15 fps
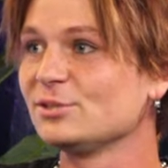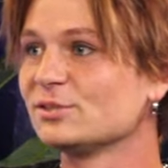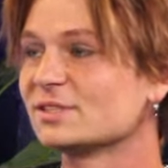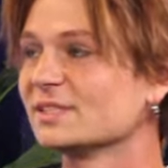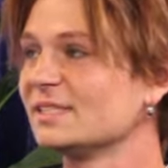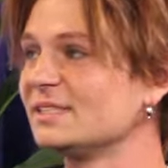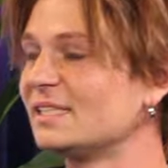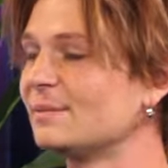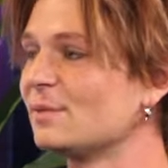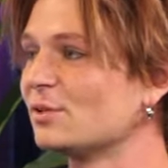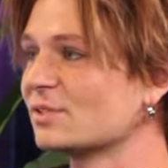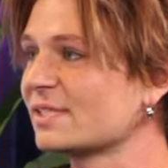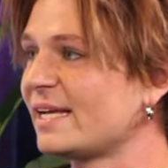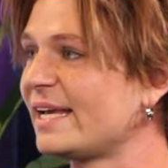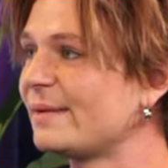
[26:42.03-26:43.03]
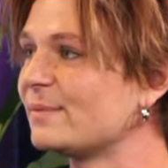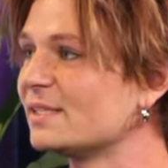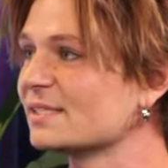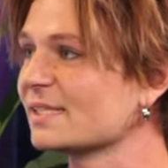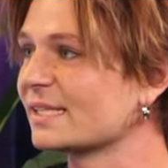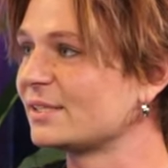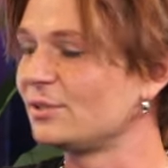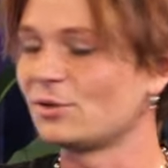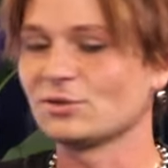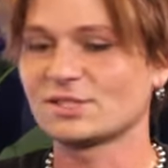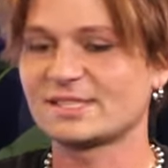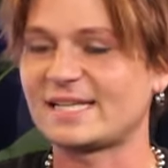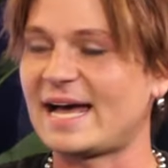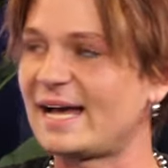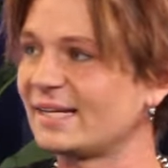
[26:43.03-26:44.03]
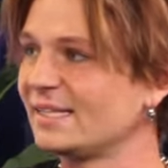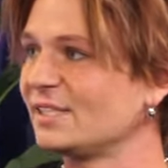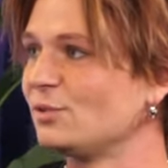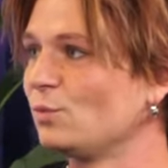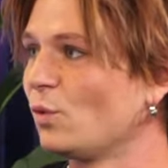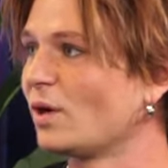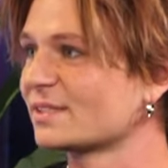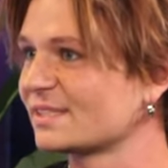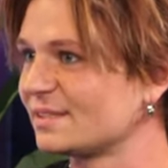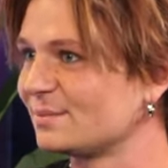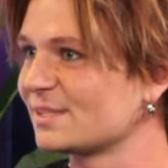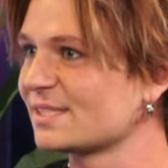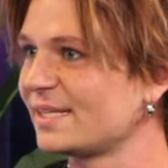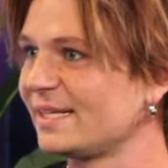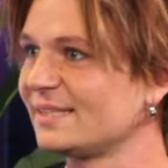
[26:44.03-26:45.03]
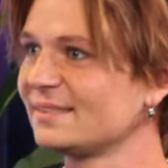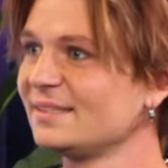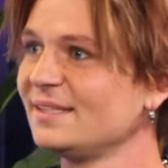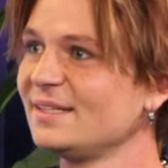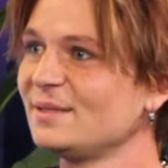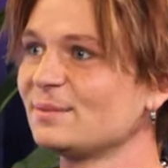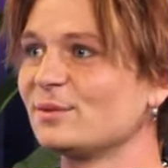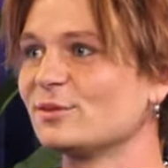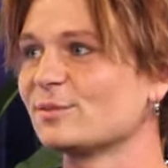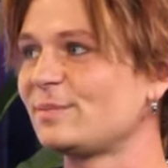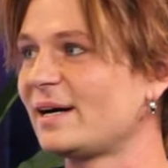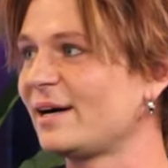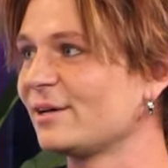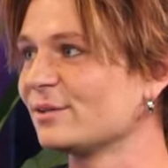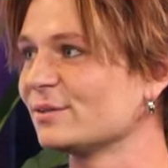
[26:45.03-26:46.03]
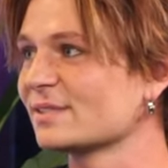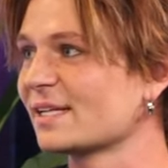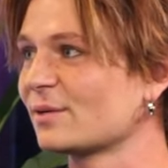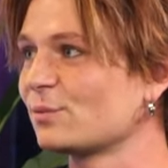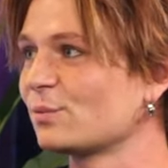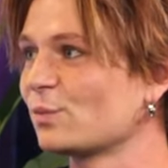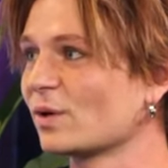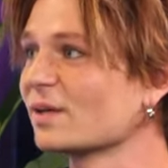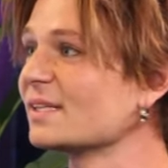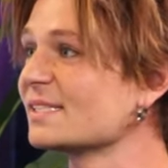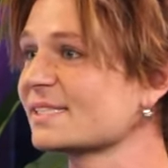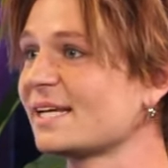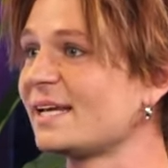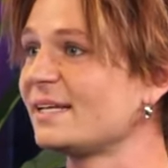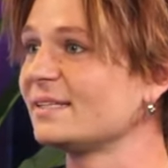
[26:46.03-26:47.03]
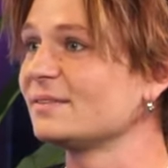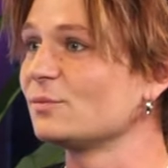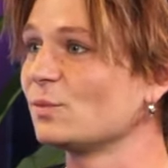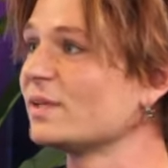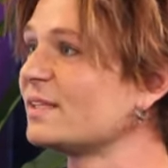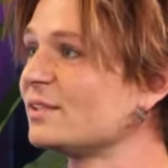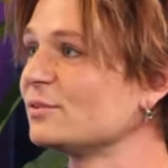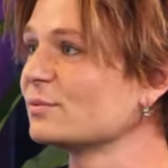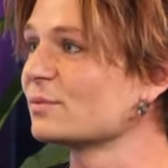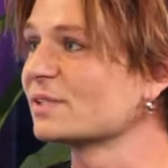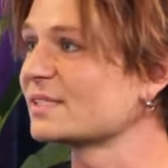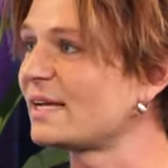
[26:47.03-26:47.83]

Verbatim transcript: usually demos came and it's like you all sat and you watched them skate. But with Powell, it was like, we're going to skate with you. We're